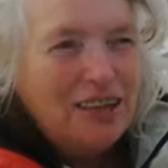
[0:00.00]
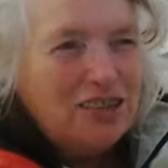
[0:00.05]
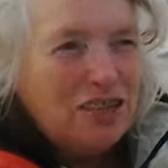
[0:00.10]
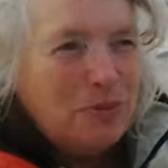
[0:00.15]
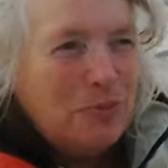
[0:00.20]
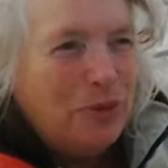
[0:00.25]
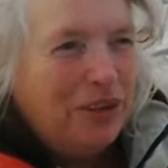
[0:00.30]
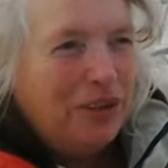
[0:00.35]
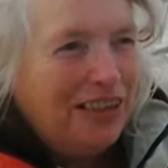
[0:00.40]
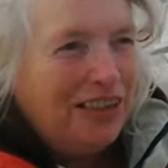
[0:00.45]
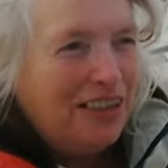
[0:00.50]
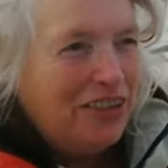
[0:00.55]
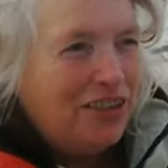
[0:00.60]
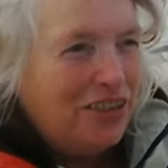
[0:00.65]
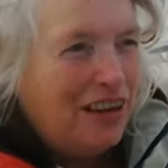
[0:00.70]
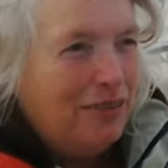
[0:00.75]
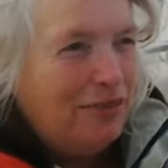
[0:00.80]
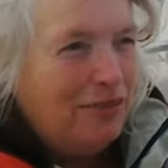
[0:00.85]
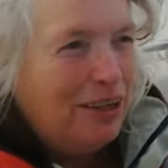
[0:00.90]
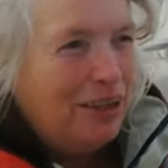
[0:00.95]
just pulling the
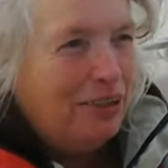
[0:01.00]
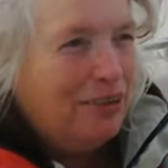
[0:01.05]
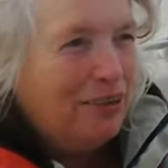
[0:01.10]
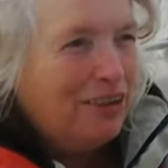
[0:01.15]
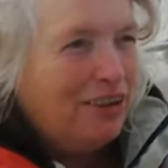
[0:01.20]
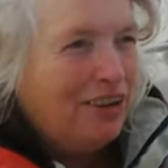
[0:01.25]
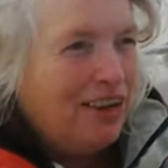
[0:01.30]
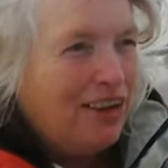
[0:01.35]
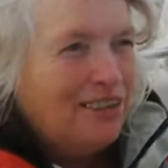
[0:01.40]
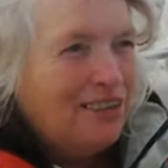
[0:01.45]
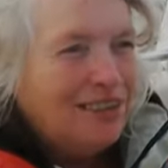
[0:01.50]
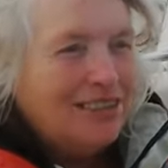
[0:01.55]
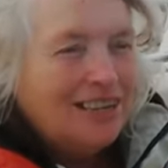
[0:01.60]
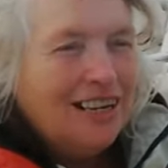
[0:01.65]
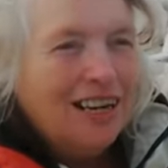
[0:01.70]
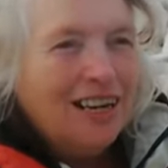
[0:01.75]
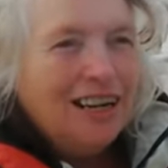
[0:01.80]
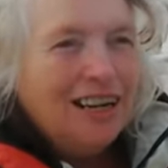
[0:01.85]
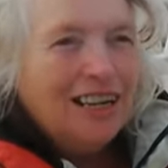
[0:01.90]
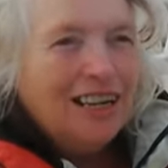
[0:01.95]
traveller across
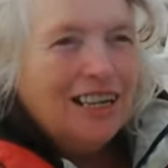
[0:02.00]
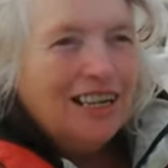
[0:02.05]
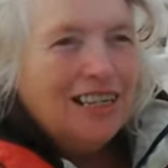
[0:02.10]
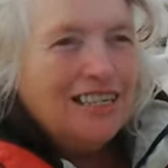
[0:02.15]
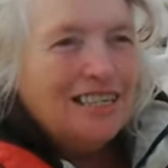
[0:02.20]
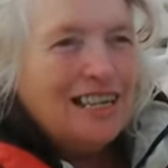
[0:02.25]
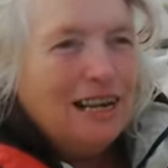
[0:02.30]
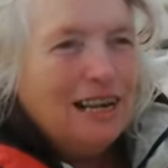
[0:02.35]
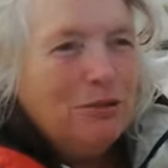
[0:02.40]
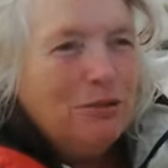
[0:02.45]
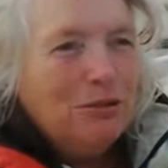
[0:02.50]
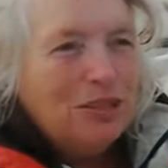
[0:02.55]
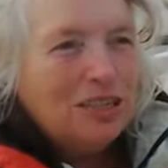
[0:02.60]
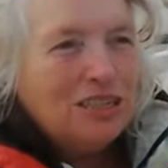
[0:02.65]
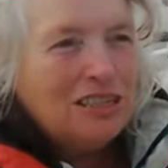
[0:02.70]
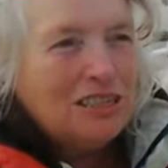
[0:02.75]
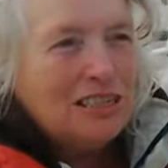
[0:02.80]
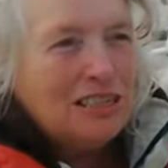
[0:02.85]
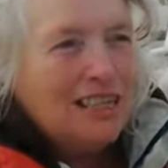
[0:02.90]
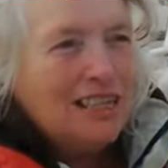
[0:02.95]
because that will
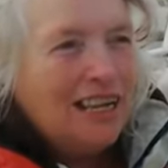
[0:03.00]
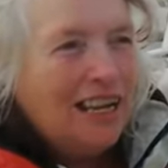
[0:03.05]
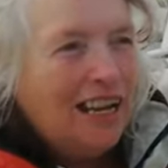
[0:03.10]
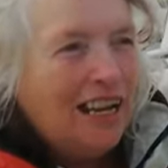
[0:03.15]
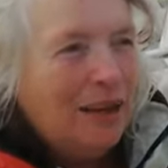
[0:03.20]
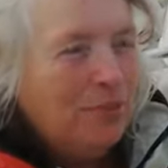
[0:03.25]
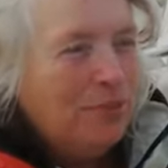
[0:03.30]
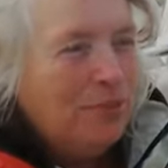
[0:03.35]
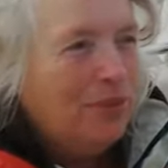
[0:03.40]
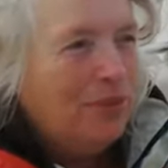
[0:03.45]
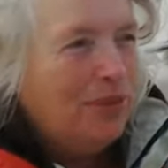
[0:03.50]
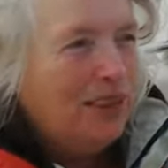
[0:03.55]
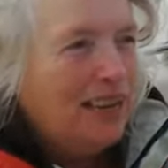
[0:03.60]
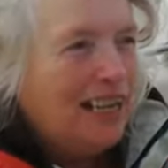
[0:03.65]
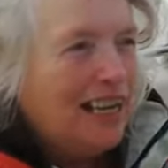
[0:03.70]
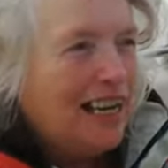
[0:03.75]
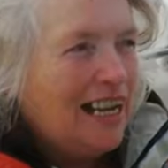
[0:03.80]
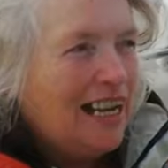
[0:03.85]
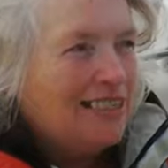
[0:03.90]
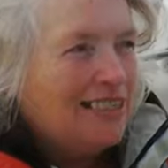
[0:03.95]
just um,
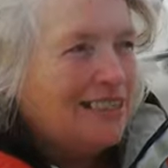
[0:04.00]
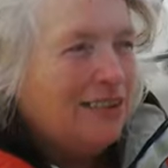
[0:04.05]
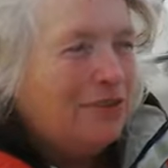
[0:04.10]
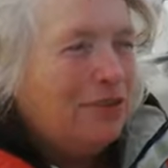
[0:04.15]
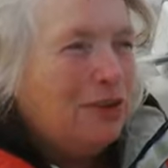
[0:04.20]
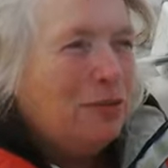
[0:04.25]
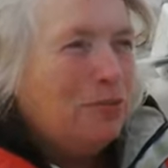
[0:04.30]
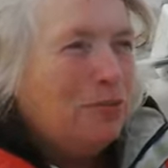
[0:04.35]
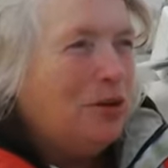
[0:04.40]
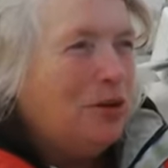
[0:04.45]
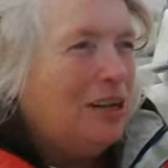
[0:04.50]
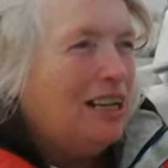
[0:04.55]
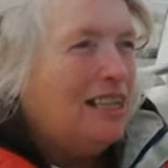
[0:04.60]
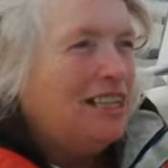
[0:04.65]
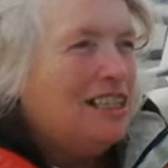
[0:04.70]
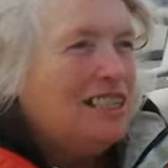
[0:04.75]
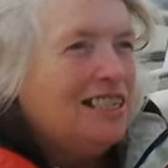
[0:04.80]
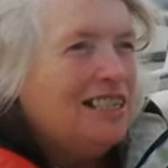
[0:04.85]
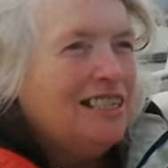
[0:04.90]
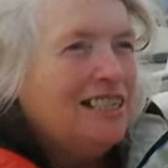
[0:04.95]
get us a few more
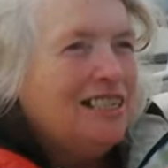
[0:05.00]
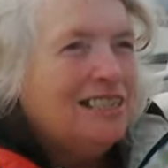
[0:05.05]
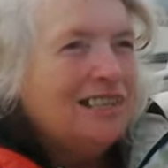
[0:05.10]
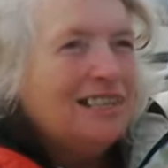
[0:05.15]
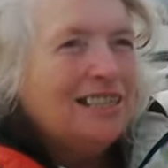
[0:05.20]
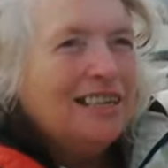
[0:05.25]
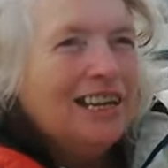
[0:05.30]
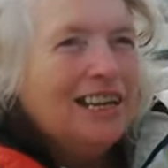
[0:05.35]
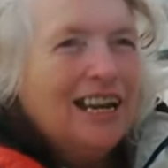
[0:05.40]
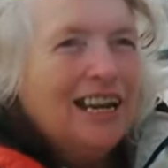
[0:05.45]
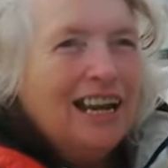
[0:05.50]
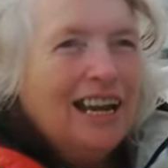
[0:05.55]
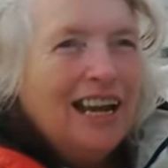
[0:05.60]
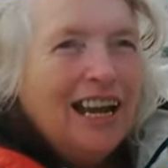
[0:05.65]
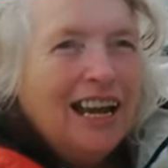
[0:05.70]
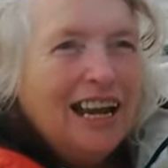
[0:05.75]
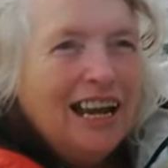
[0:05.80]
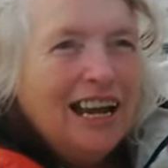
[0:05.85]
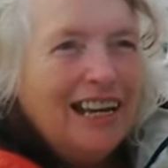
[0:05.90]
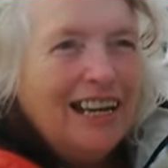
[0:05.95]
inches.
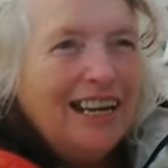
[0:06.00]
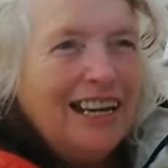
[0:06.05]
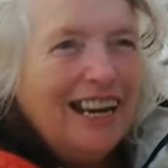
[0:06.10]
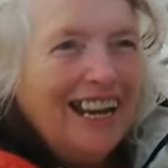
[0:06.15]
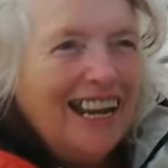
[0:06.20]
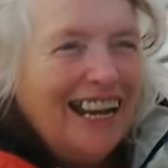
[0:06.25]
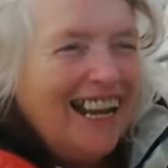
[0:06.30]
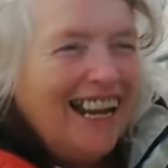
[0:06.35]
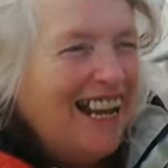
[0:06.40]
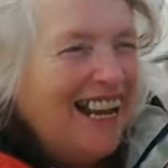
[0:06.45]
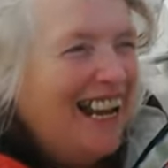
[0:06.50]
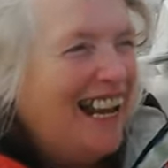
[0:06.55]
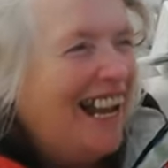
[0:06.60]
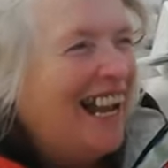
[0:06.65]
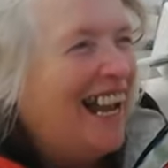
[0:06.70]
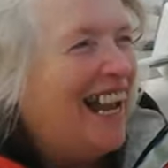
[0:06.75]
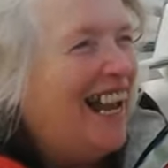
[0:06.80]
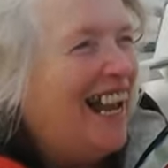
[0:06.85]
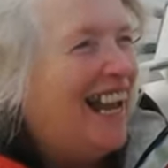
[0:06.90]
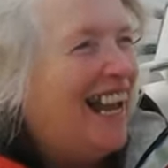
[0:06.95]
Inches?
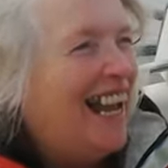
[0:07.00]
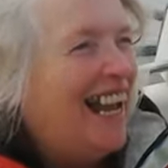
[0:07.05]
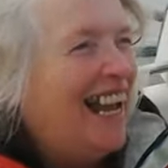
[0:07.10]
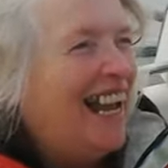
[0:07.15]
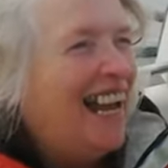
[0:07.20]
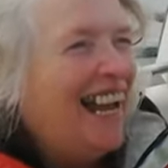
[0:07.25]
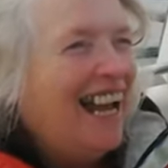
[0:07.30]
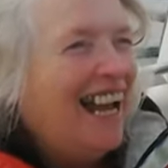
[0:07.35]
And